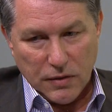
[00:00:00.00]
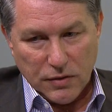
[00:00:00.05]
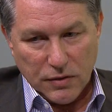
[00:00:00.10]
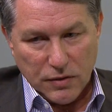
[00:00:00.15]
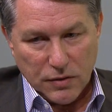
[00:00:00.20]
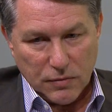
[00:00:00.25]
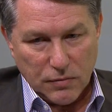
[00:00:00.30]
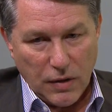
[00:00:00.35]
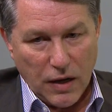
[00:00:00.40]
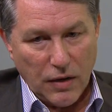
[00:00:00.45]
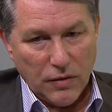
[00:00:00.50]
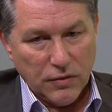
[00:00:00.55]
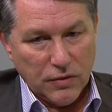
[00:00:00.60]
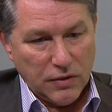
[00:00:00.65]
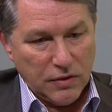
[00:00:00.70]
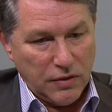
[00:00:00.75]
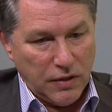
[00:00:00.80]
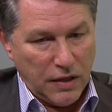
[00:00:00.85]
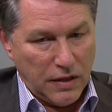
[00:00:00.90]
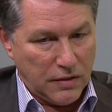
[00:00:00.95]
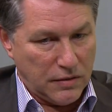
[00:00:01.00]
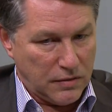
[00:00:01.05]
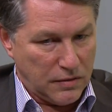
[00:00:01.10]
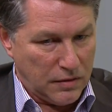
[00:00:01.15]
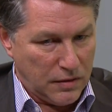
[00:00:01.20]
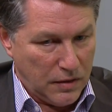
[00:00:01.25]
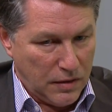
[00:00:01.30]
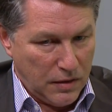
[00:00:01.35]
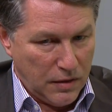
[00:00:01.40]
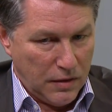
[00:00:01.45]
surrounded and
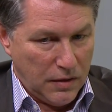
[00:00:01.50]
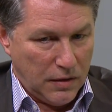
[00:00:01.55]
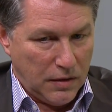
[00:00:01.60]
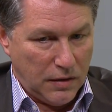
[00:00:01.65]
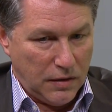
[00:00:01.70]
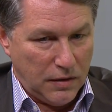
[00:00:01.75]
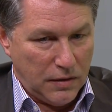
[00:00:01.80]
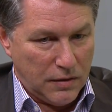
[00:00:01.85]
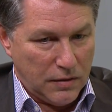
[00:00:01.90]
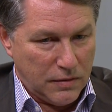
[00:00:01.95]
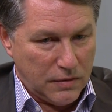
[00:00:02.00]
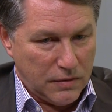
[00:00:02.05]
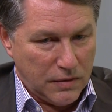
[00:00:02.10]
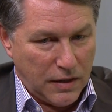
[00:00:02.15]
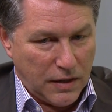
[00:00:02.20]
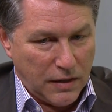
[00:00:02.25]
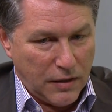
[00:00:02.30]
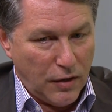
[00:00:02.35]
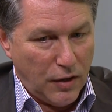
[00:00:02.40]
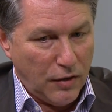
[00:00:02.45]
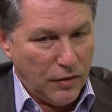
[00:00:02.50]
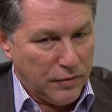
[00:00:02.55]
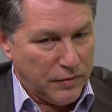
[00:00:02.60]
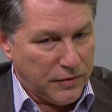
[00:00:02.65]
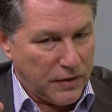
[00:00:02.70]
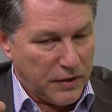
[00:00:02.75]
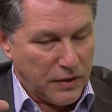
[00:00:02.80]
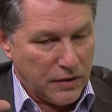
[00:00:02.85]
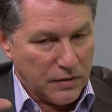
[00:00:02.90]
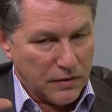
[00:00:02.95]
you know,
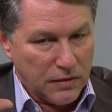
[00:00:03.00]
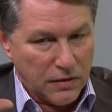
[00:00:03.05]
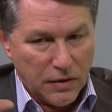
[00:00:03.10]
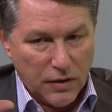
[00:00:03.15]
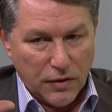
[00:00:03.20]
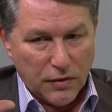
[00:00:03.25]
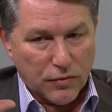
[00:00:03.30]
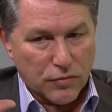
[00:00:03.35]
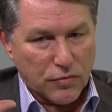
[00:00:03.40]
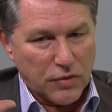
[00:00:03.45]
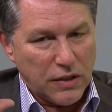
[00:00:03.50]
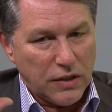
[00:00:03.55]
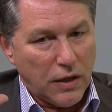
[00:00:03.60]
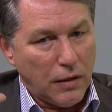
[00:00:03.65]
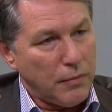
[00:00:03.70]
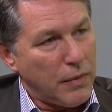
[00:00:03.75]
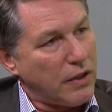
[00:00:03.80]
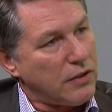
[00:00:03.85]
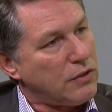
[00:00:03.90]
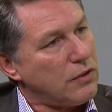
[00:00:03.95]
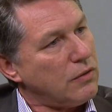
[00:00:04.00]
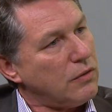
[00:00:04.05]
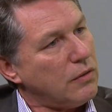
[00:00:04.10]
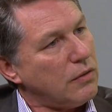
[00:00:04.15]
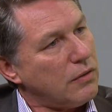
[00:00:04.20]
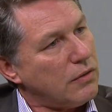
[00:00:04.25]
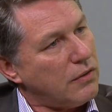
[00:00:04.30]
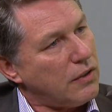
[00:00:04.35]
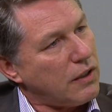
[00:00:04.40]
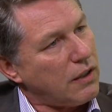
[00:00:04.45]
engulfed in
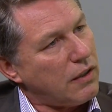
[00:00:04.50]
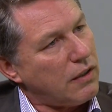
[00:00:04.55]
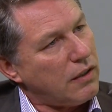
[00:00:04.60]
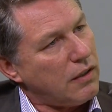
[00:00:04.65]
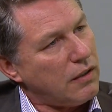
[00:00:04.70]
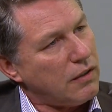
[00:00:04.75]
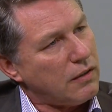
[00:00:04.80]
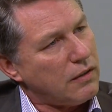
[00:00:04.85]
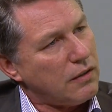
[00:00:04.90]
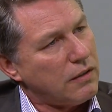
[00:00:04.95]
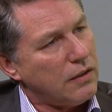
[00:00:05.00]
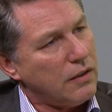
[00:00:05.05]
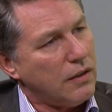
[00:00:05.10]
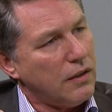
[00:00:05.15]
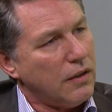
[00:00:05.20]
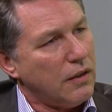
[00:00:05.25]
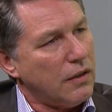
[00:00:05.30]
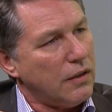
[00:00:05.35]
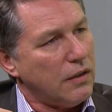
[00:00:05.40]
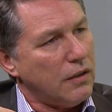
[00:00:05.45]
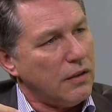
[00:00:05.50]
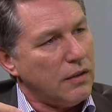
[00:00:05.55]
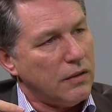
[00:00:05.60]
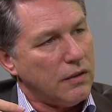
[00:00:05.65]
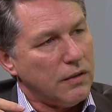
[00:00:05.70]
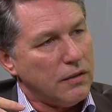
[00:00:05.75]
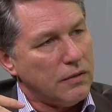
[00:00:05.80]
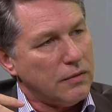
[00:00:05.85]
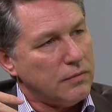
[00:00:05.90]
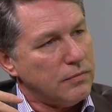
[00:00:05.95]
three-dimensional thinking, mm.
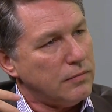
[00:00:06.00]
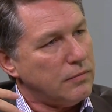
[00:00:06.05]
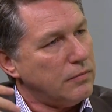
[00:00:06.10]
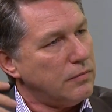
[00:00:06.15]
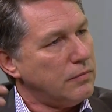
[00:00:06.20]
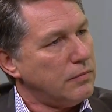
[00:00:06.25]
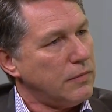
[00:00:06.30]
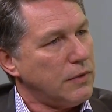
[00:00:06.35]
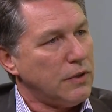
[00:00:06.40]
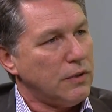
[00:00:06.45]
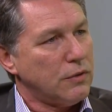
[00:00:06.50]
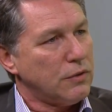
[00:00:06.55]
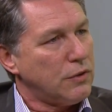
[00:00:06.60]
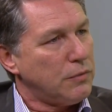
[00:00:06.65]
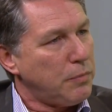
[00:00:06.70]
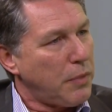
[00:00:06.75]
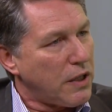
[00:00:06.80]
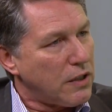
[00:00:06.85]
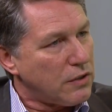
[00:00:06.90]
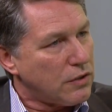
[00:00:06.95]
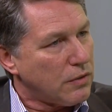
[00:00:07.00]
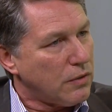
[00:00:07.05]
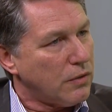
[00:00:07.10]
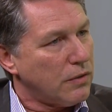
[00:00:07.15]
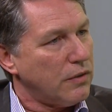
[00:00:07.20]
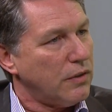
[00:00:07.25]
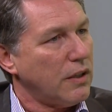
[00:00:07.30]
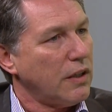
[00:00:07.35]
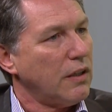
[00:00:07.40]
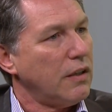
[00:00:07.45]
mm. um, you know, spatial
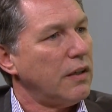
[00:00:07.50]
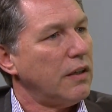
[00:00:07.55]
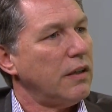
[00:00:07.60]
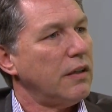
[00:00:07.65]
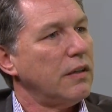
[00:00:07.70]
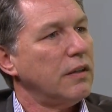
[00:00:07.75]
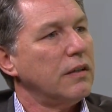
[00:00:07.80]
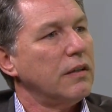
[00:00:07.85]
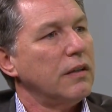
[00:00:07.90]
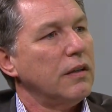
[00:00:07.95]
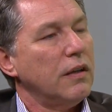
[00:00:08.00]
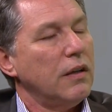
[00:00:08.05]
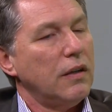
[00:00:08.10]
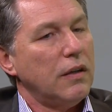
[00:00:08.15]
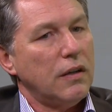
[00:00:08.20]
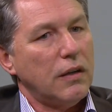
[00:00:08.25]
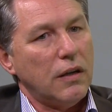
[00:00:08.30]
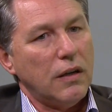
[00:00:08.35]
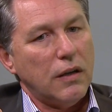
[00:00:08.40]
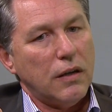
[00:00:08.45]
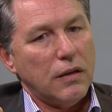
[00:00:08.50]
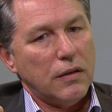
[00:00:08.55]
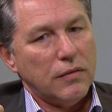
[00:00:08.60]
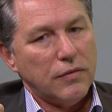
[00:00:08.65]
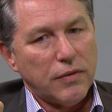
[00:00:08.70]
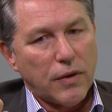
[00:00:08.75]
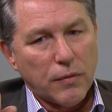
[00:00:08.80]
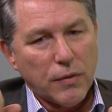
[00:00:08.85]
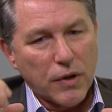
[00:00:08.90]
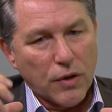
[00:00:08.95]
thinking, mm. uh,
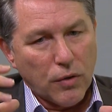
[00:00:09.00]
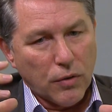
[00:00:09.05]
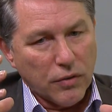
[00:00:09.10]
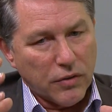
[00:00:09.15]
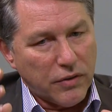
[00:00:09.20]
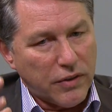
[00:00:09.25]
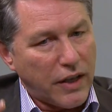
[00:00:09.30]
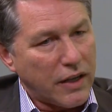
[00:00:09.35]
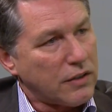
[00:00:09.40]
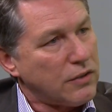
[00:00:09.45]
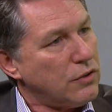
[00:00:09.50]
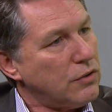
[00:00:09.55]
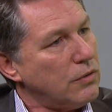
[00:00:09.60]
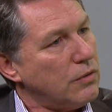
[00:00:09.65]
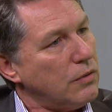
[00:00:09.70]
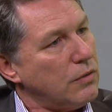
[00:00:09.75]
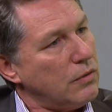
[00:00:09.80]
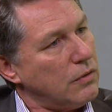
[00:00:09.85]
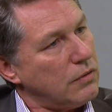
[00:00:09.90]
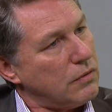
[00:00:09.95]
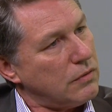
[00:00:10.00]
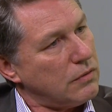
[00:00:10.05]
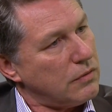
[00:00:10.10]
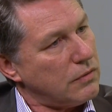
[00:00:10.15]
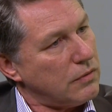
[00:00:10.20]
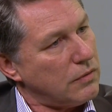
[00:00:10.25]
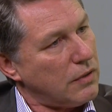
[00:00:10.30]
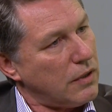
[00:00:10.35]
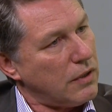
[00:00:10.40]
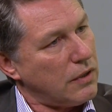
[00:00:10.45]
very contextual,
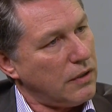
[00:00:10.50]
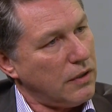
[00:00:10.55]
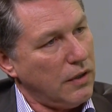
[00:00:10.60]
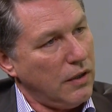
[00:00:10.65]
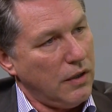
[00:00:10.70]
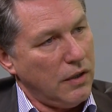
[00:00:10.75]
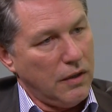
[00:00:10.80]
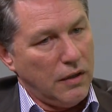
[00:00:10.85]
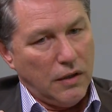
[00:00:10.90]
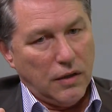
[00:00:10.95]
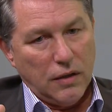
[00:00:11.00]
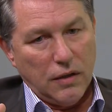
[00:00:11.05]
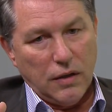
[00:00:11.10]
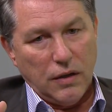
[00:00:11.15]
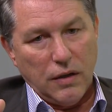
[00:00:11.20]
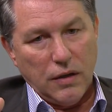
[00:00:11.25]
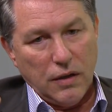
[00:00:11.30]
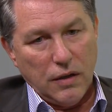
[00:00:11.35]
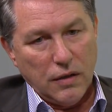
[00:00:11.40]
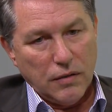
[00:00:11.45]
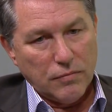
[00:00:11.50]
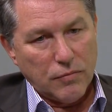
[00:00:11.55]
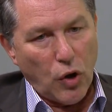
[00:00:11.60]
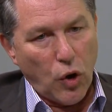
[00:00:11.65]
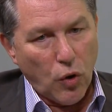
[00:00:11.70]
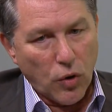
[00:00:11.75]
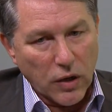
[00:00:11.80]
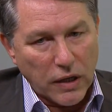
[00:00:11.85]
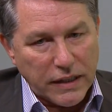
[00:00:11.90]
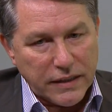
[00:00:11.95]
right? Yeah. Um,
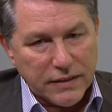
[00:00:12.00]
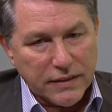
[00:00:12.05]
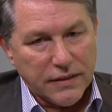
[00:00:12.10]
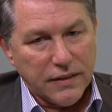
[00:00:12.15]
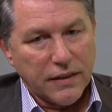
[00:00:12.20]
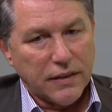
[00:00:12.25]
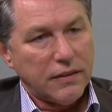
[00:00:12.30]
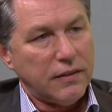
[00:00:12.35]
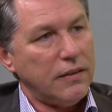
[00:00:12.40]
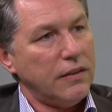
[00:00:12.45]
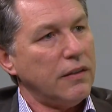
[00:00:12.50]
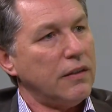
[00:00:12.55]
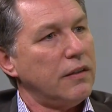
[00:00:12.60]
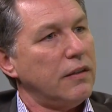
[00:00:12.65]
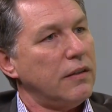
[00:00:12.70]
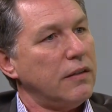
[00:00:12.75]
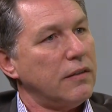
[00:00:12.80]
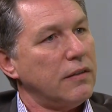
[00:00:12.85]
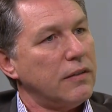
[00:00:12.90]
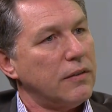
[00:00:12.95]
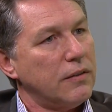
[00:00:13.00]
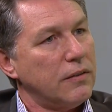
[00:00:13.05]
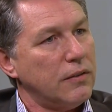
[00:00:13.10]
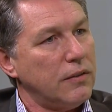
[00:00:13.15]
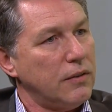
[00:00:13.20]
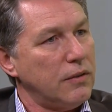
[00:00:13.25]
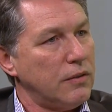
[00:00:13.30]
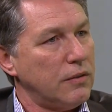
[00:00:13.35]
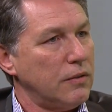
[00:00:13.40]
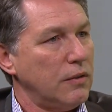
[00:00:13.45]
holistic thinking,
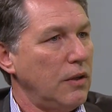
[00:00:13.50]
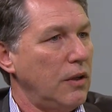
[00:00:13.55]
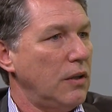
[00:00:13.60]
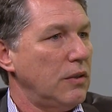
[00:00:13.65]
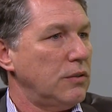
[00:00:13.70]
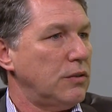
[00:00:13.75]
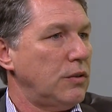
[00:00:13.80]
you know. Yeah.